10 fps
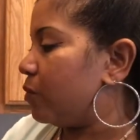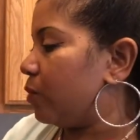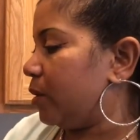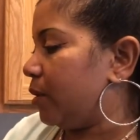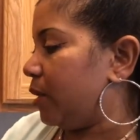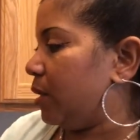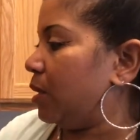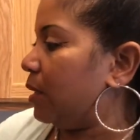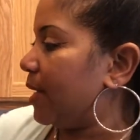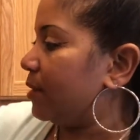we're gonna
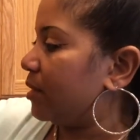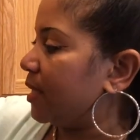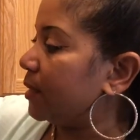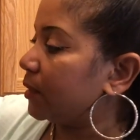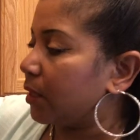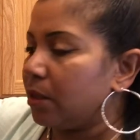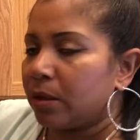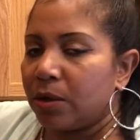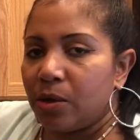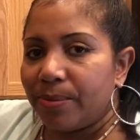let these cook
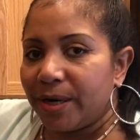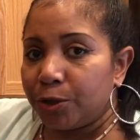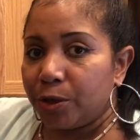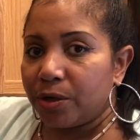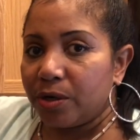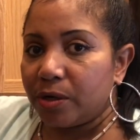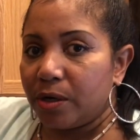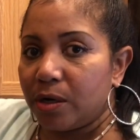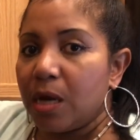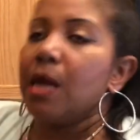in the pressure
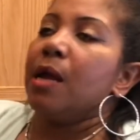cooker,